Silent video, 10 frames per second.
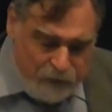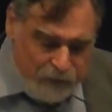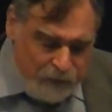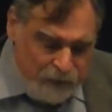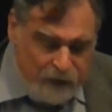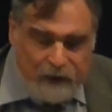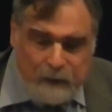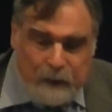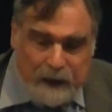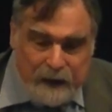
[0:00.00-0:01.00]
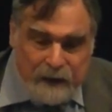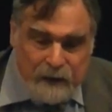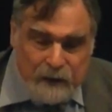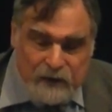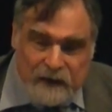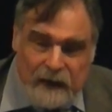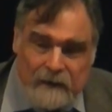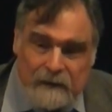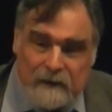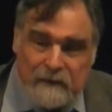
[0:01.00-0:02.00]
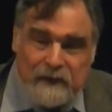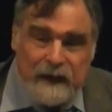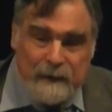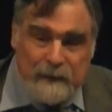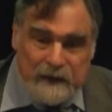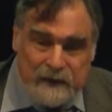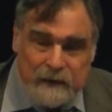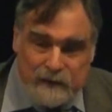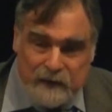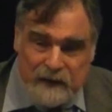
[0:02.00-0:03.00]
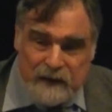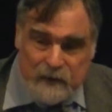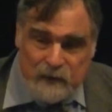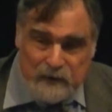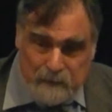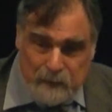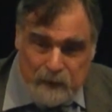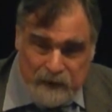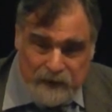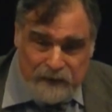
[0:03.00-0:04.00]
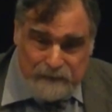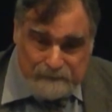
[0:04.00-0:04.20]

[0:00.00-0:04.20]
first talk, what I can do is kind of confine myself to issues and points,